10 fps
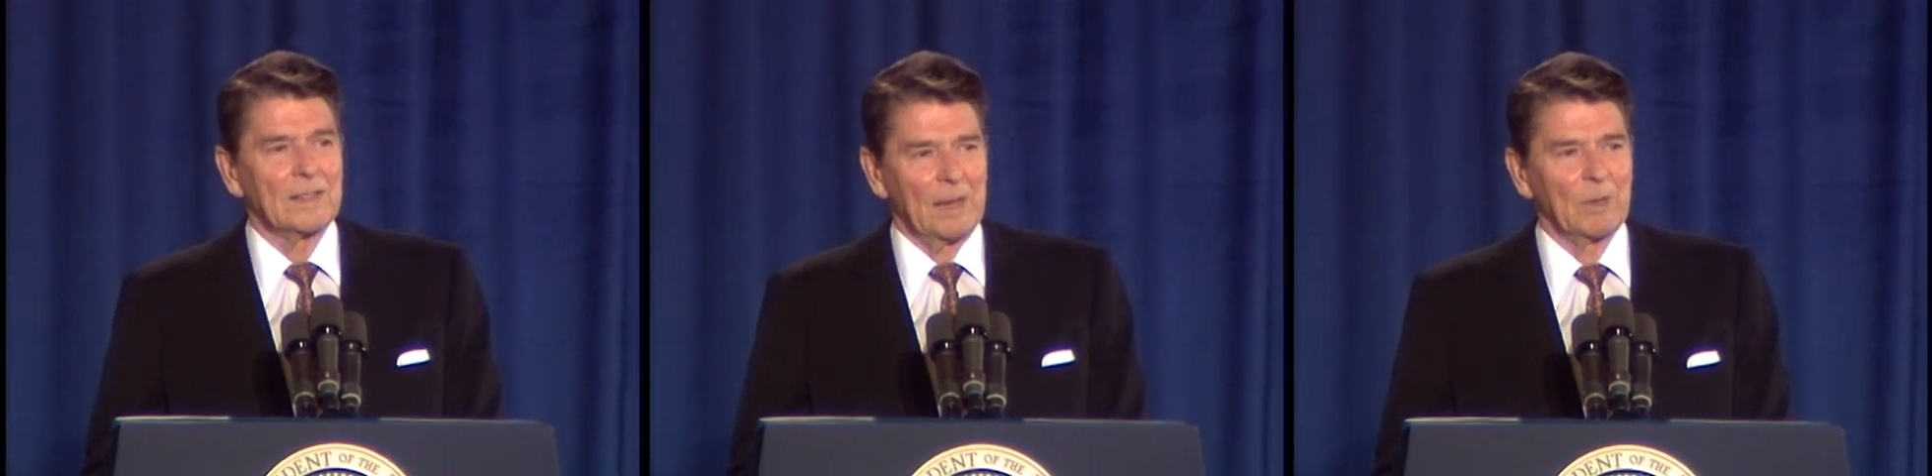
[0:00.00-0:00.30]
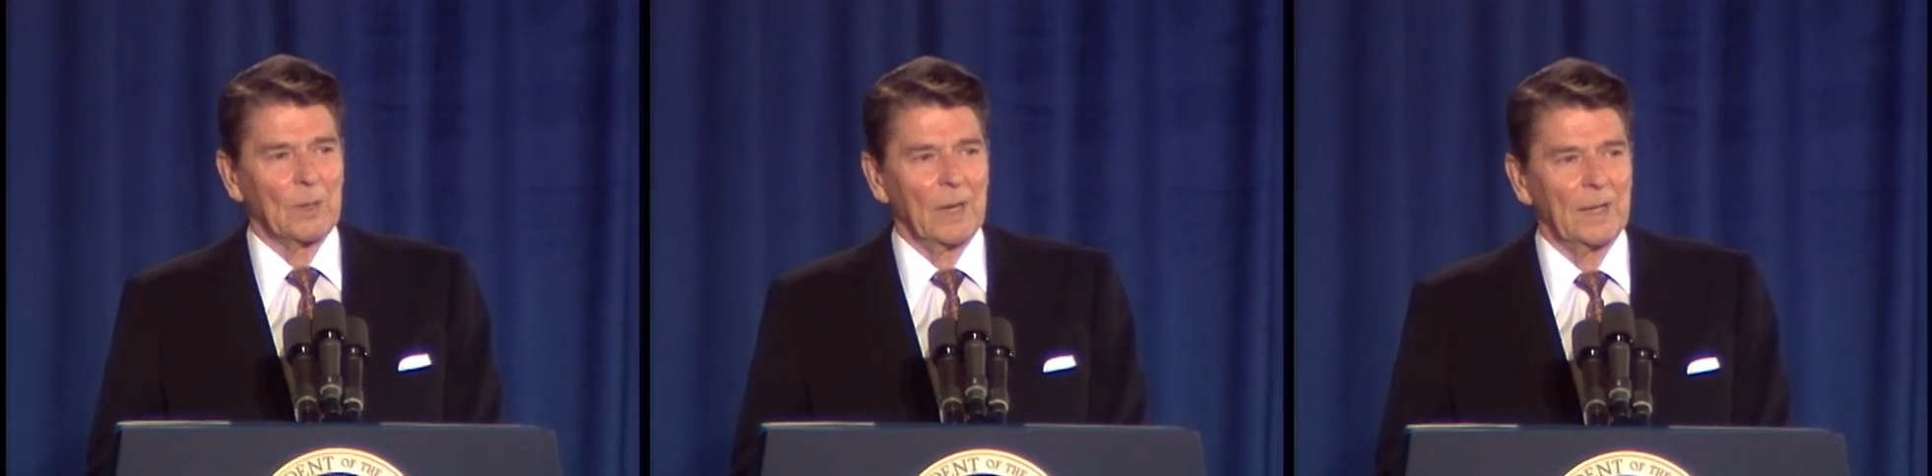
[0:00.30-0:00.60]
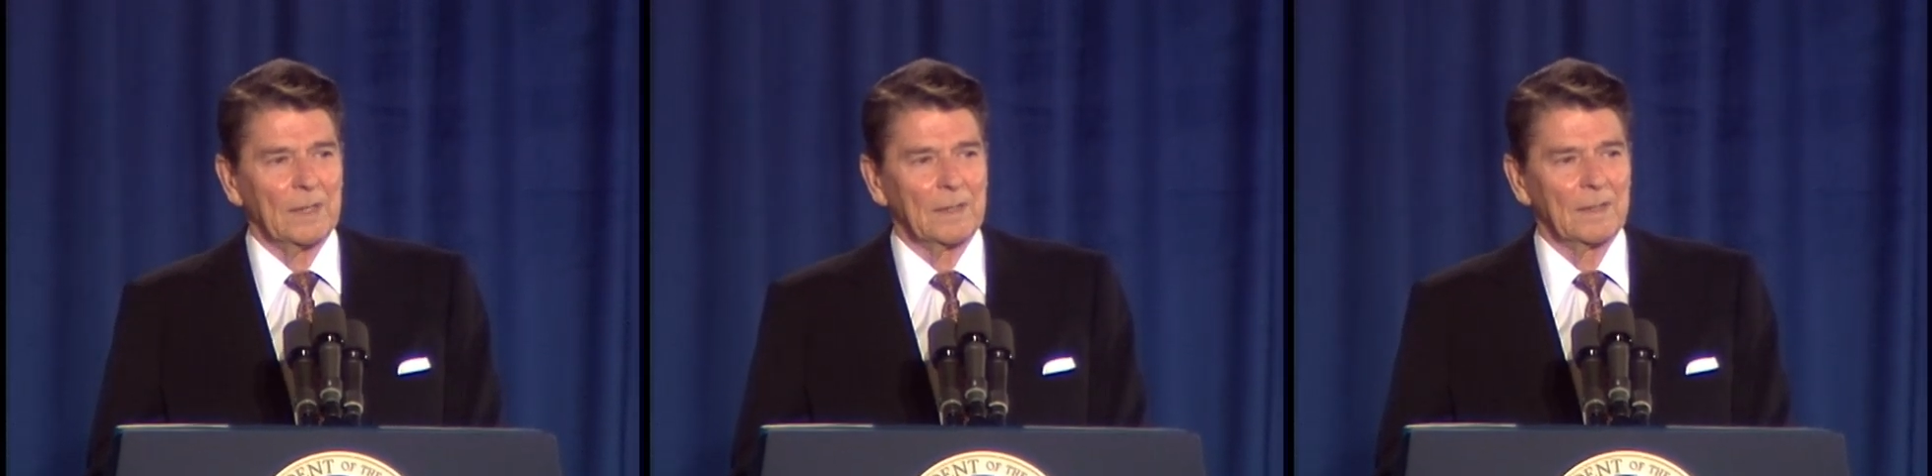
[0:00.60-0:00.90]

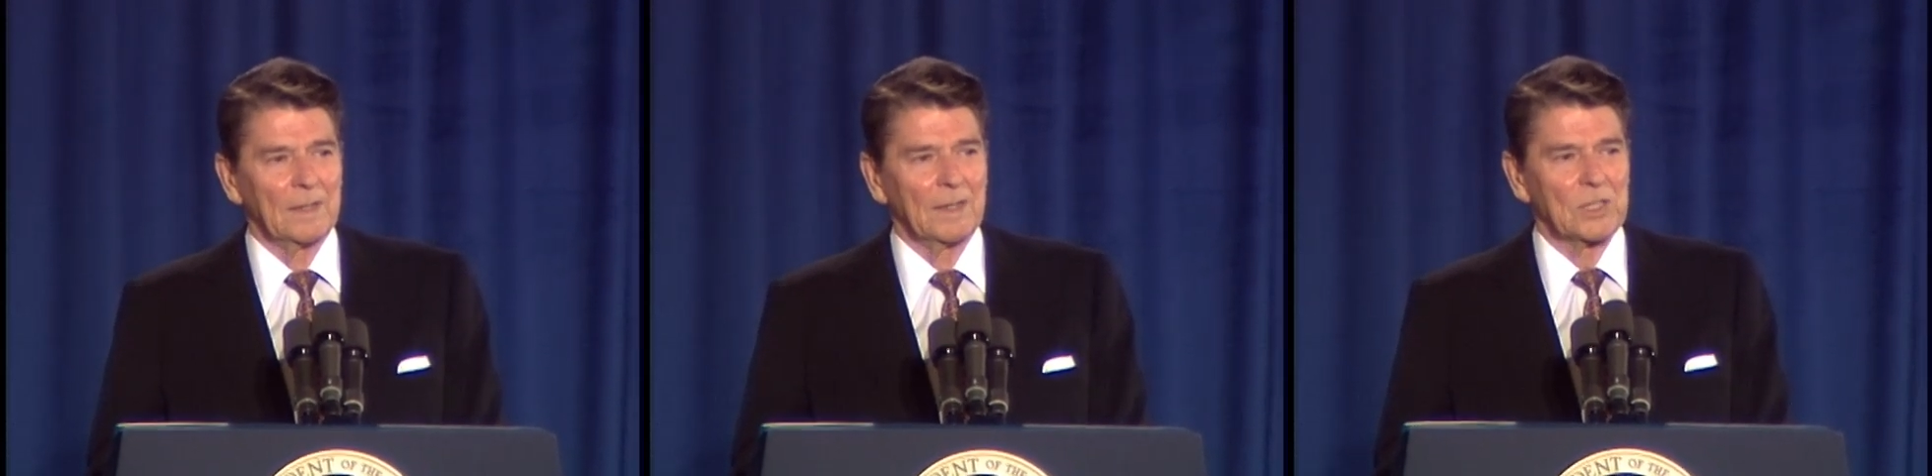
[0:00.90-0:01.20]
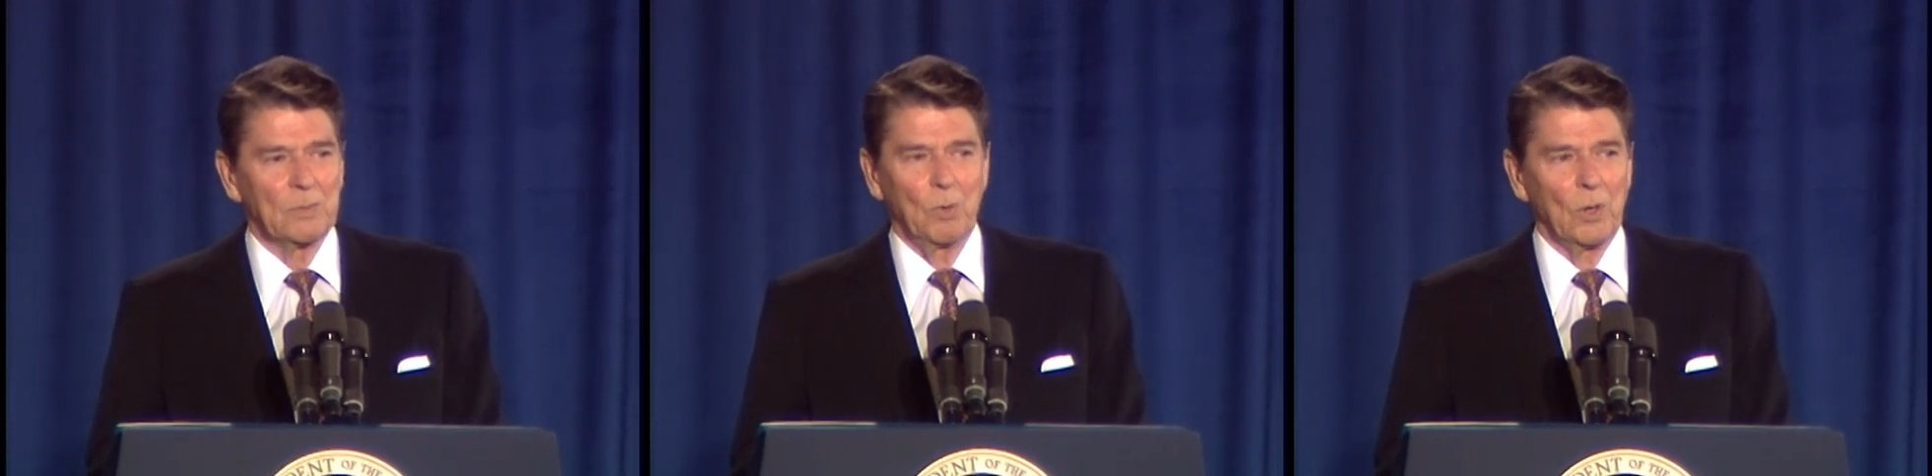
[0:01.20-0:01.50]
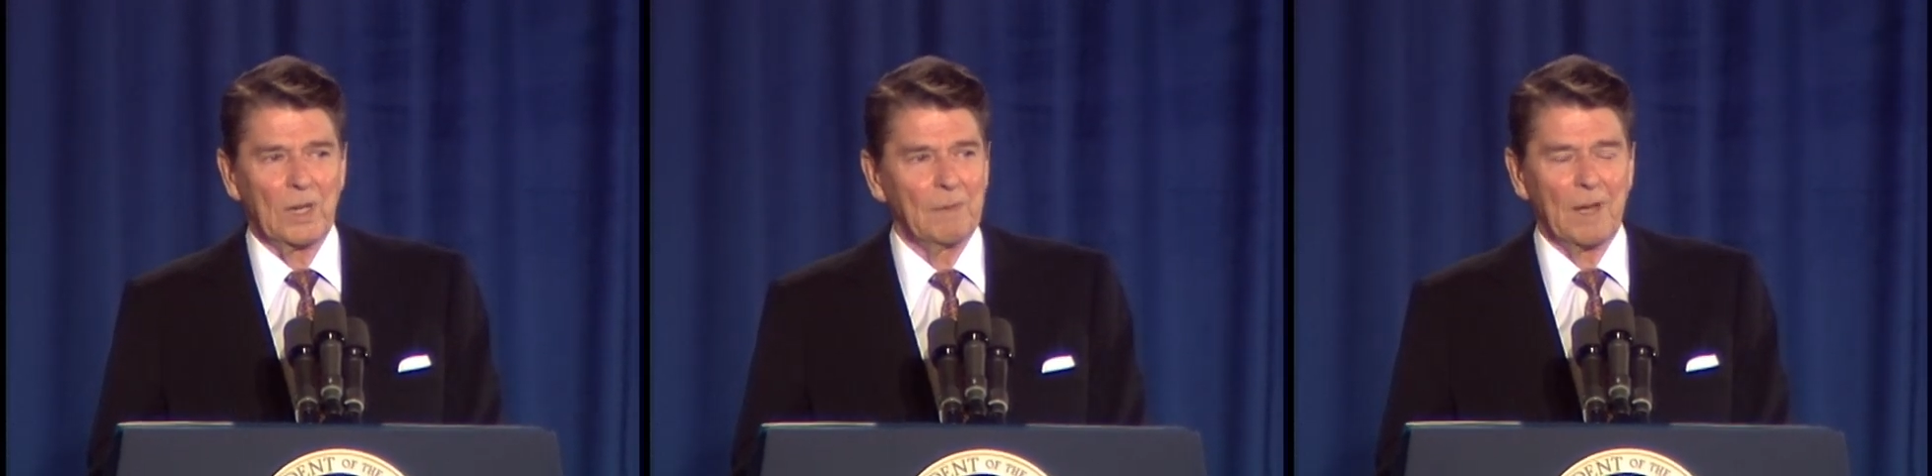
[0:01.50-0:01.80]
Democrat and supported him.